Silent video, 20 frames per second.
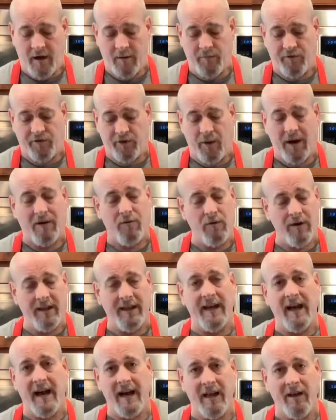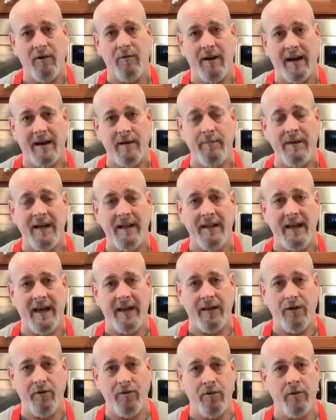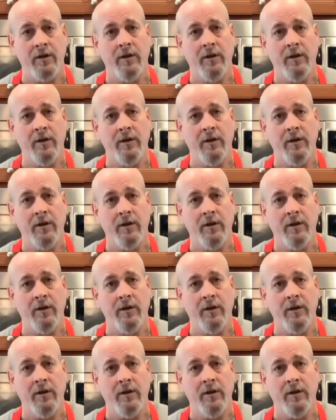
So I really highly recommend that you